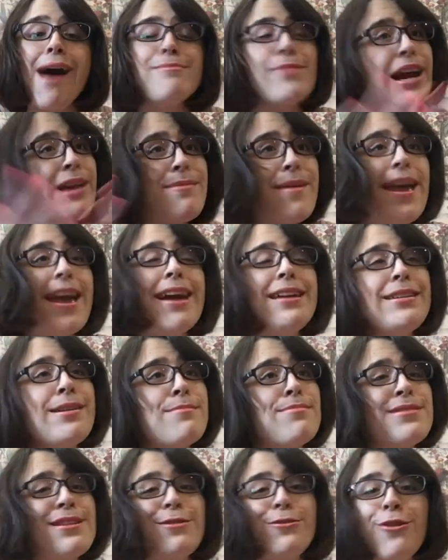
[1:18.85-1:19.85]
I may end
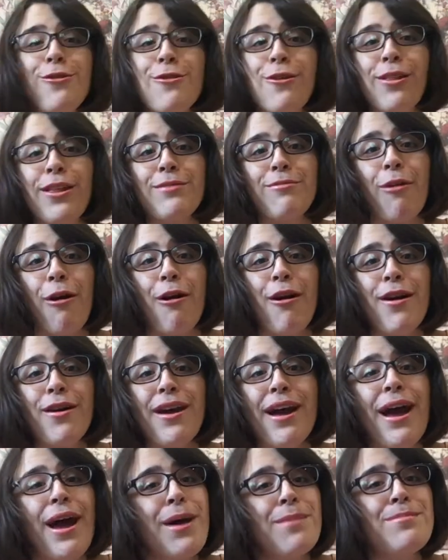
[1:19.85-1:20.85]
up being totally wrong,
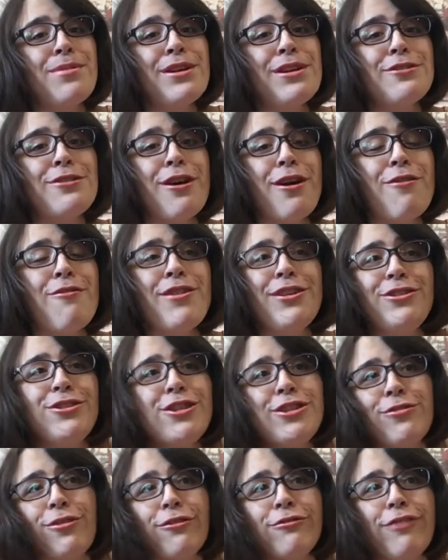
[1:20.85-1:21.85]
but you know, it's
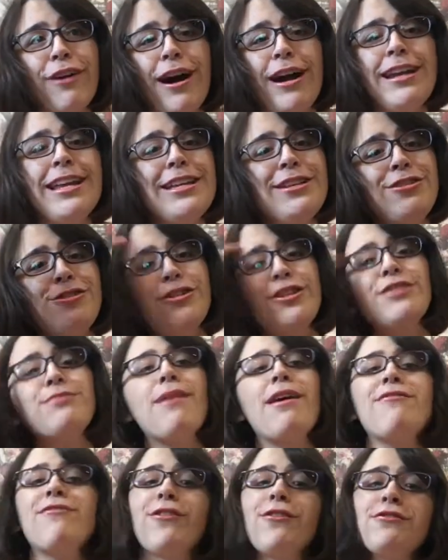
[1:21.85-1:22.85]
just for fun. It's just
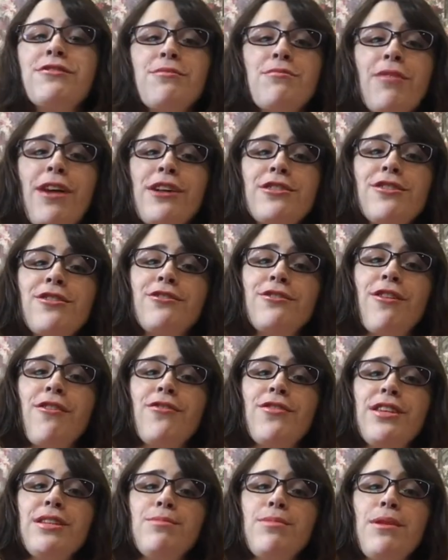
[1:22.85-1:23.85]
my first impressions
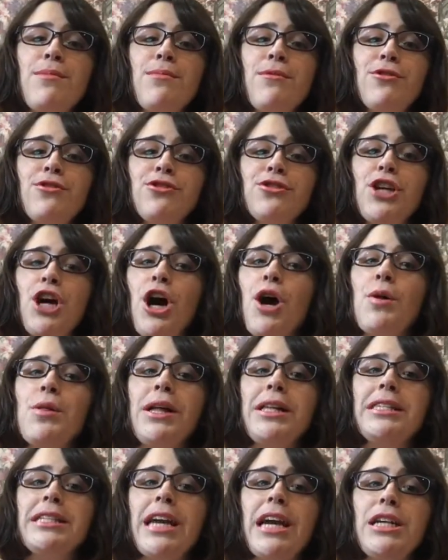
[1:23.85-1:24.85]
on these people, so
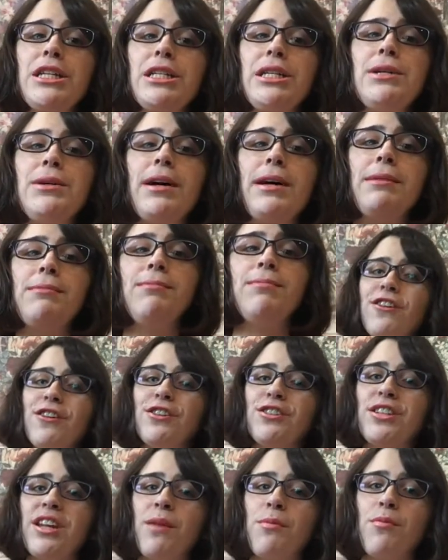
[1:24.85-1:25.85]
let's get to it.
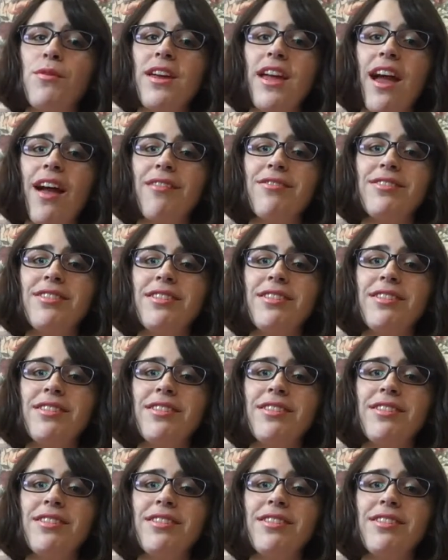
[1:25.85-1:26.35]
First up, we have